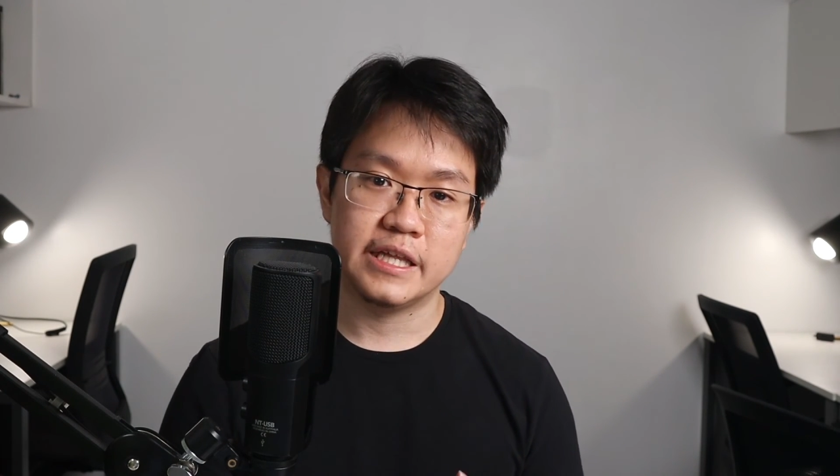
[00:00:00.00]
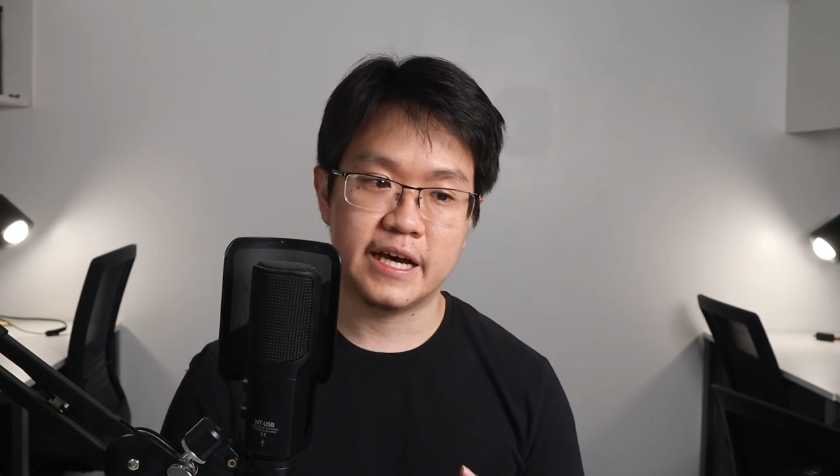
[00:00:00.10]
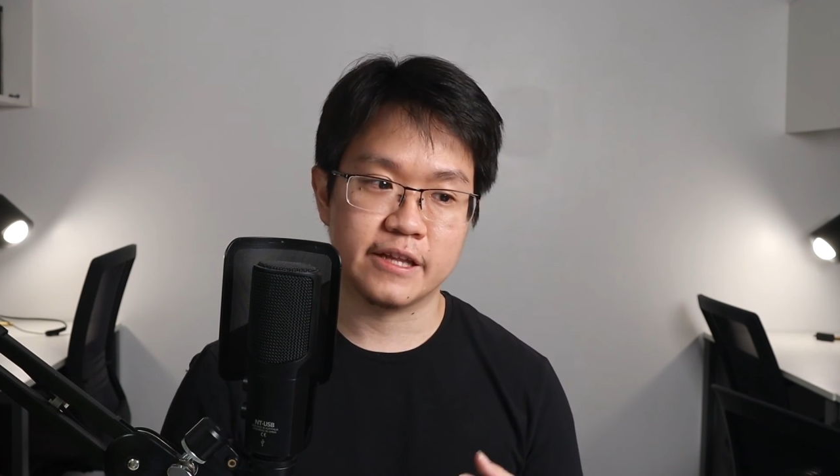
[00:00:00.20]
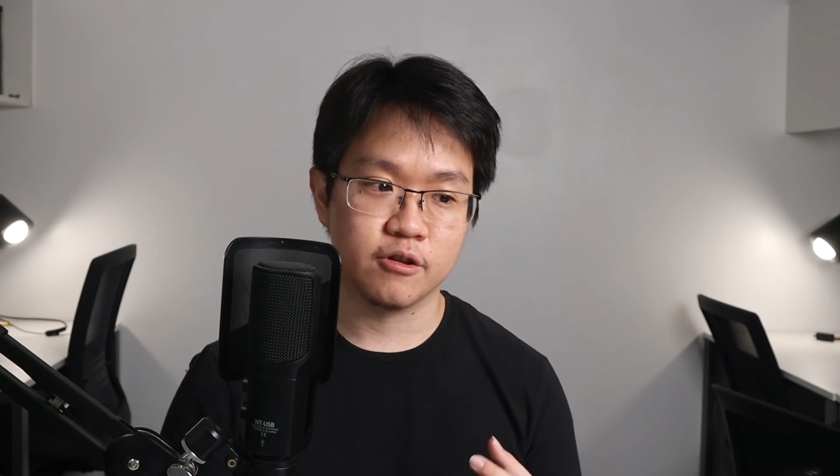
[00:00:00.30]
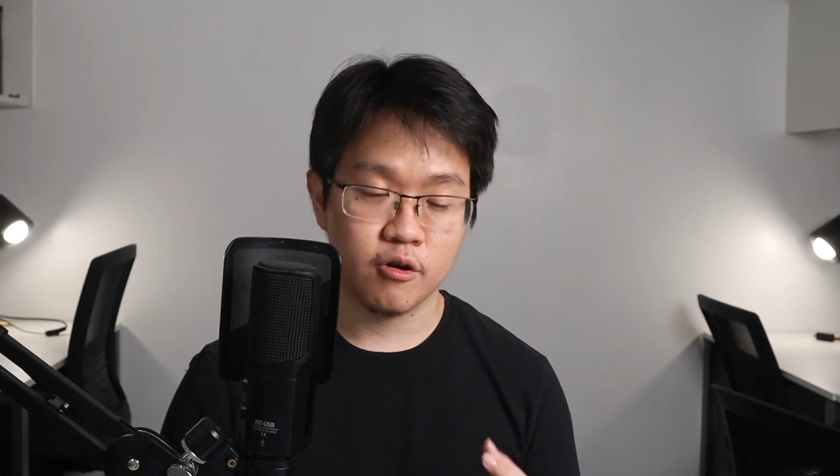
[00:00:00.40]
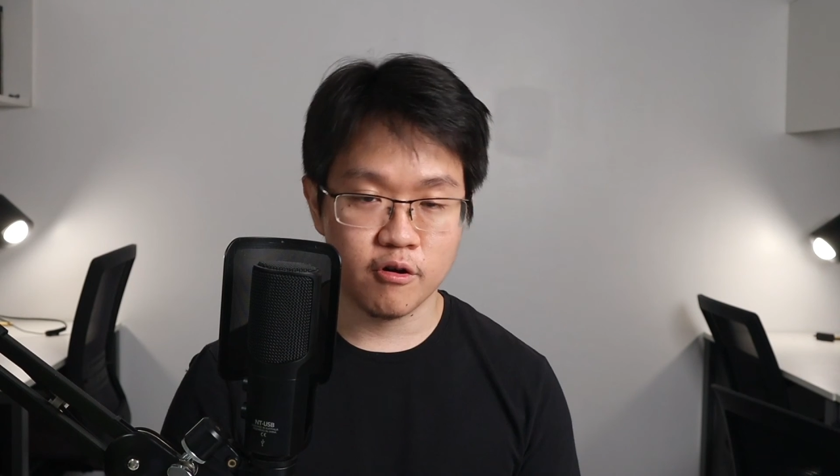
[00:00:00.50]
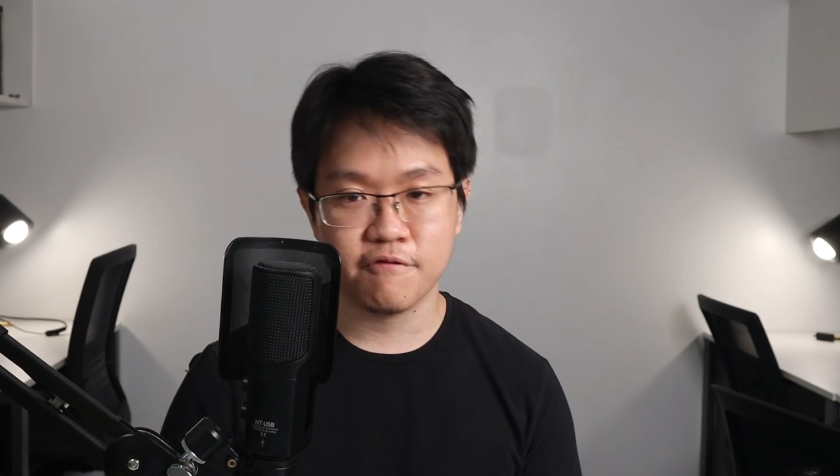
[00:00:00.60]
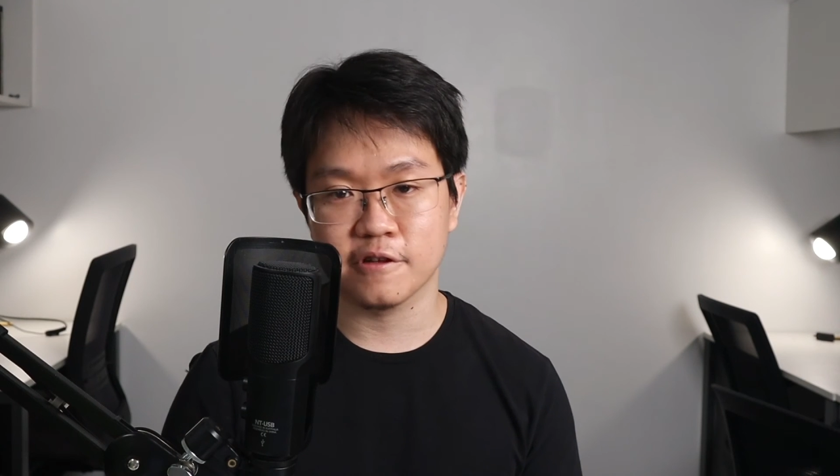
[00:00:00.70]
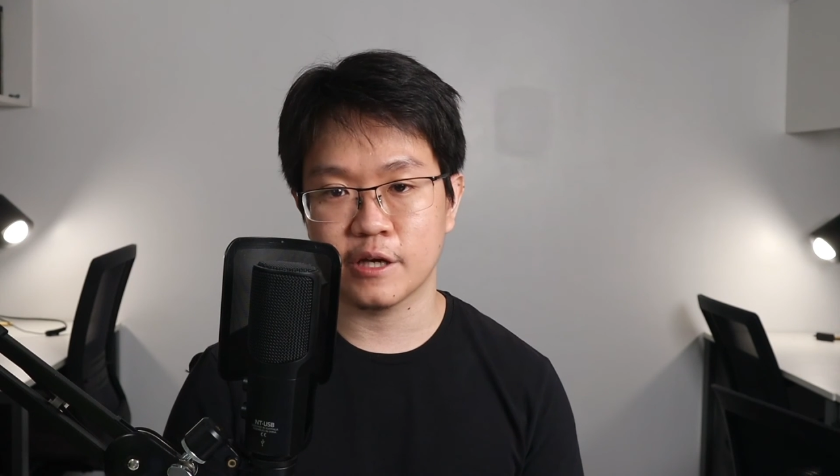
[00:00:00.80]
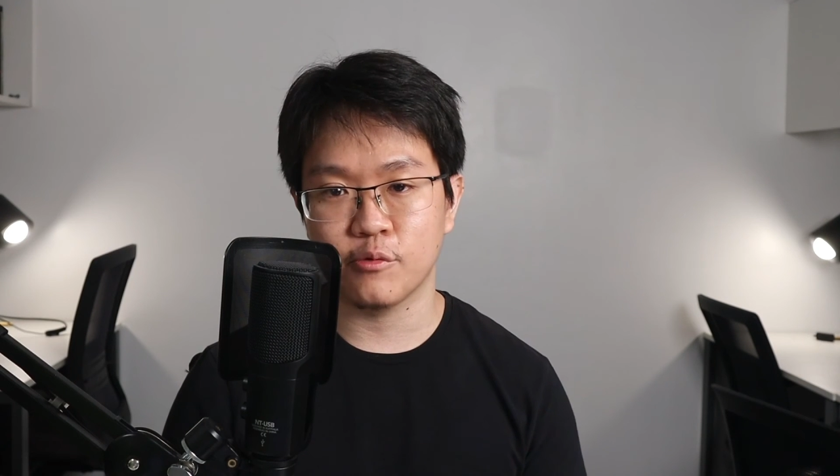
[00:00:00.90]
that
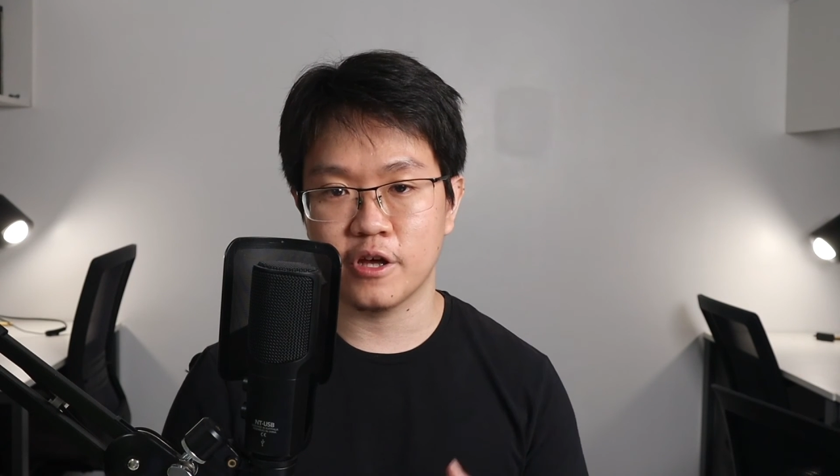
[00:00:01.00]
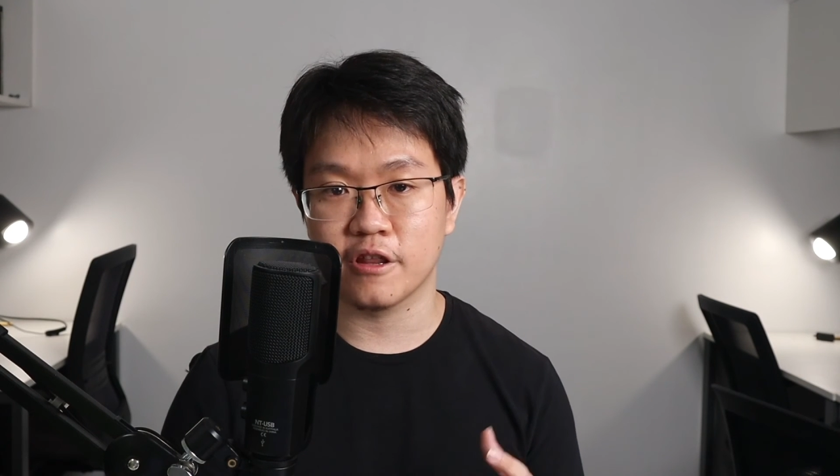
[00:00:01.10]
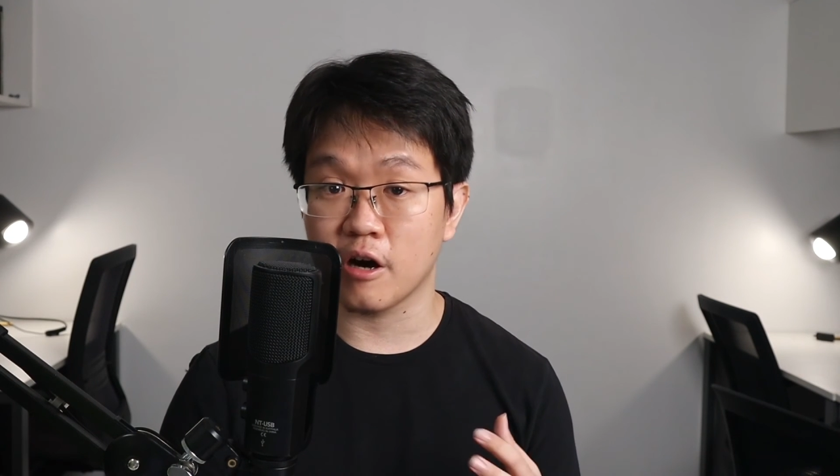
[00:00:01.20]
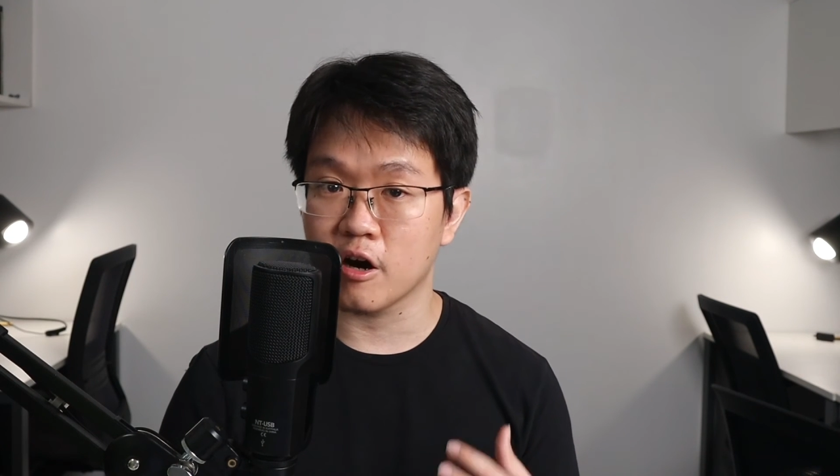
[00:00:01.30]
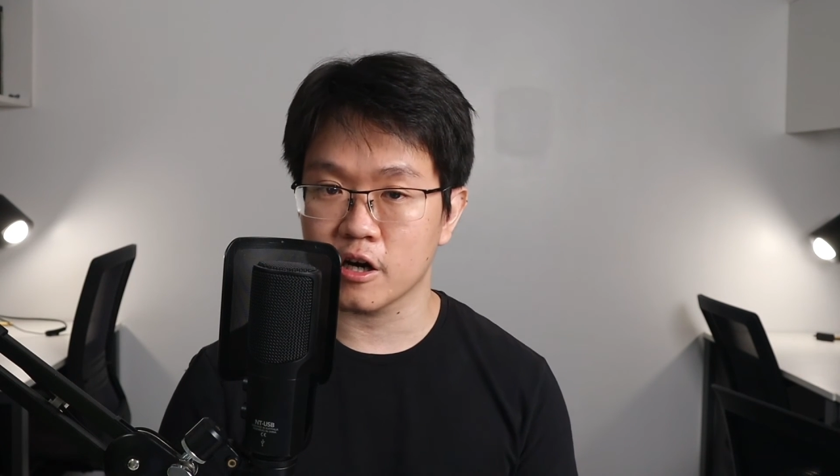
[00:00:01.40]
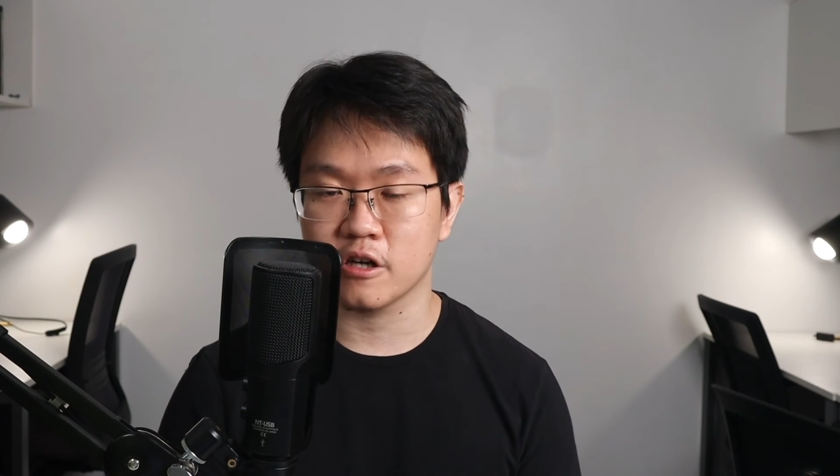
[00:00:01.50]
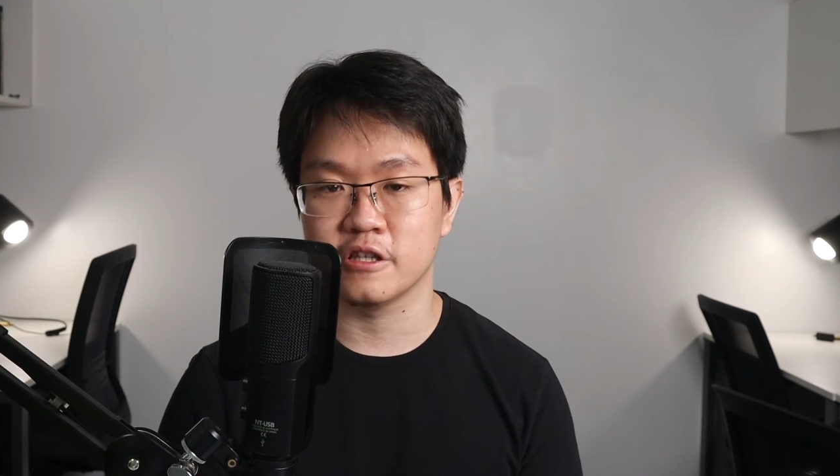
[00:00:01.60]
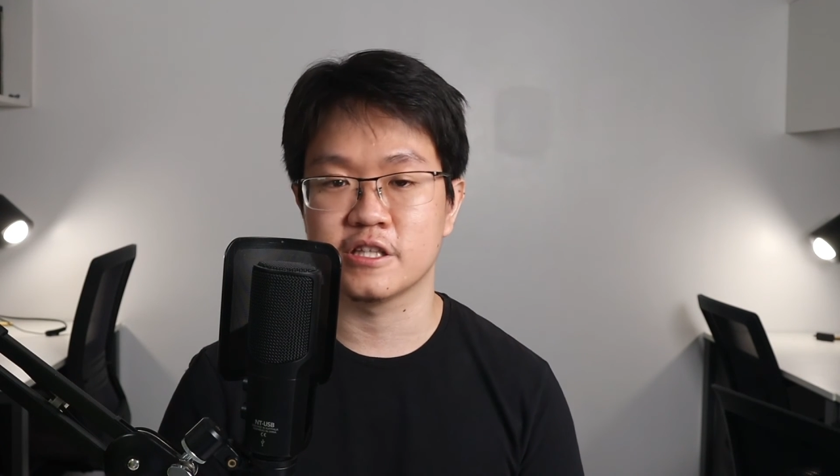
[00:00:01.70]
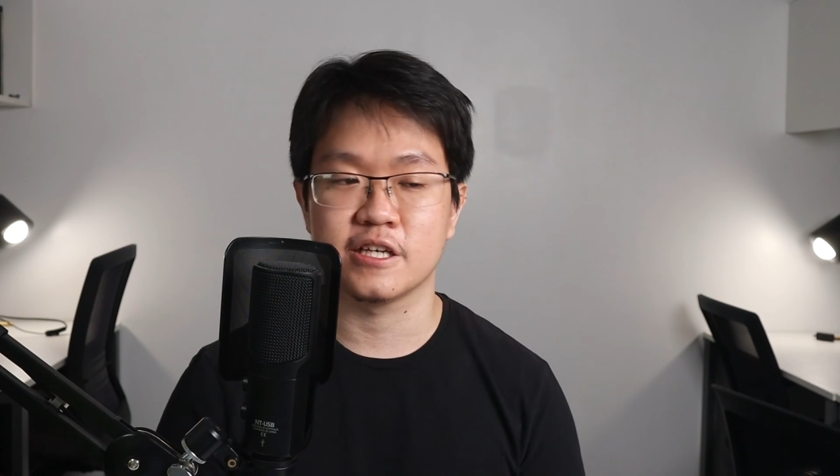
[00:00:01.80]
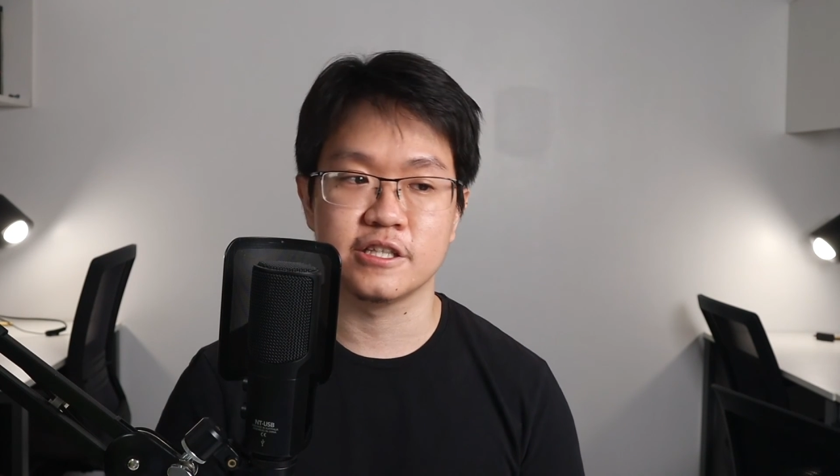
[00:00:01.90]
hopefully with our
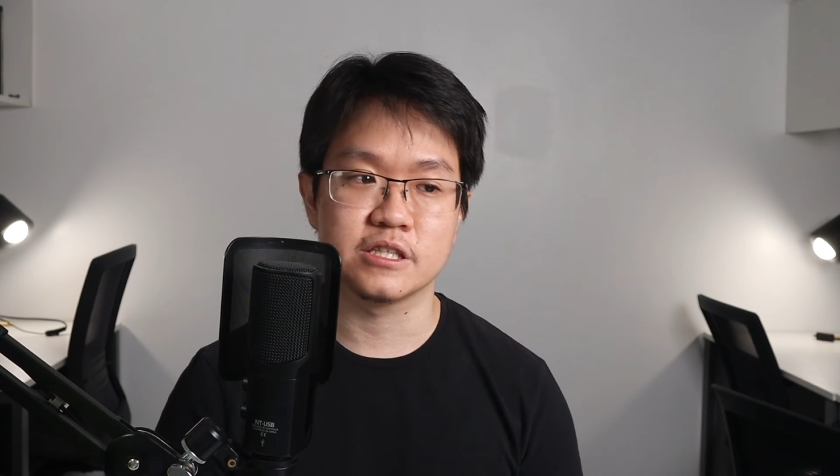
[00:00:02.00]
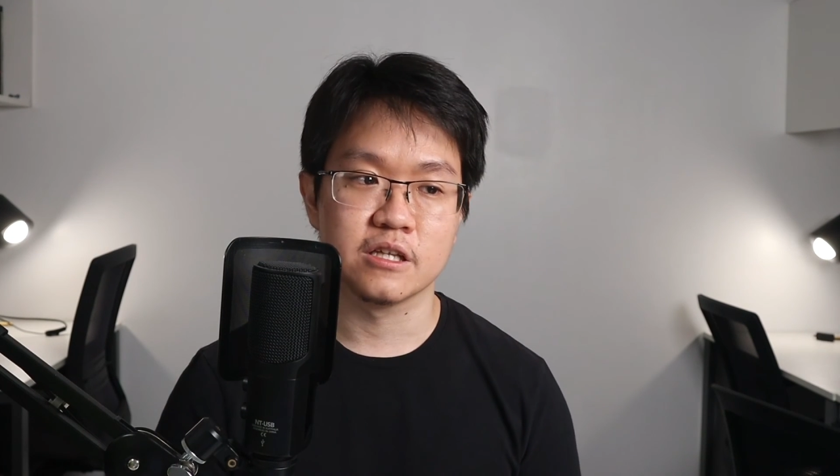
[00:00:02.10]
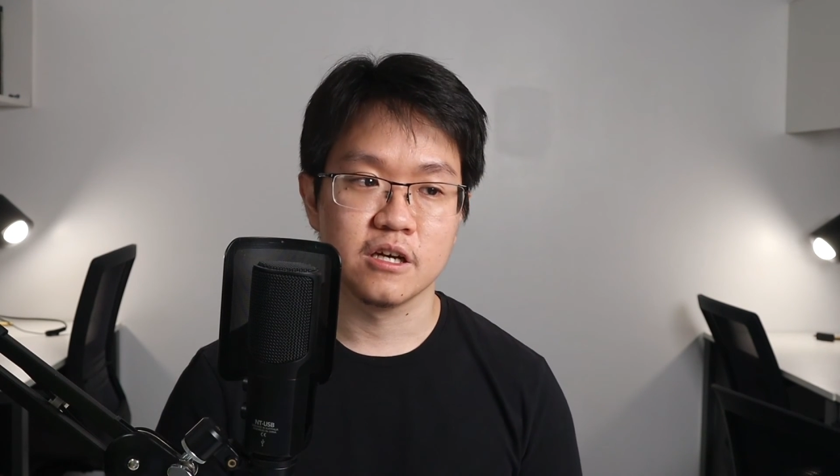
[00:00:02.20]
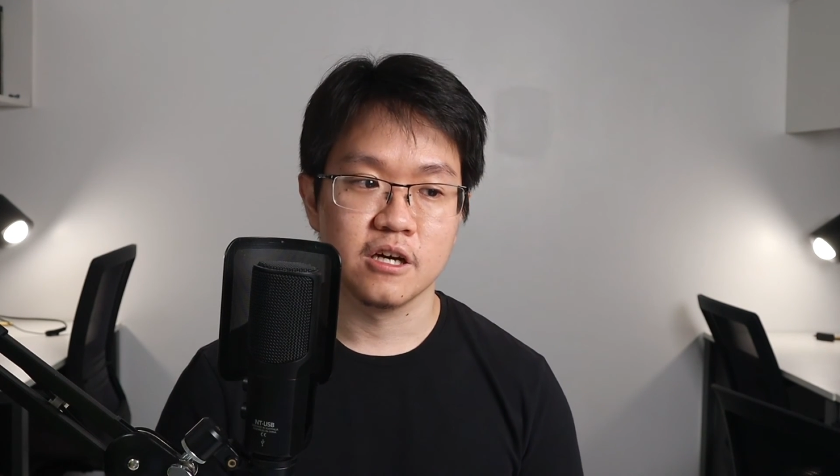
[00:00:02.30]
content,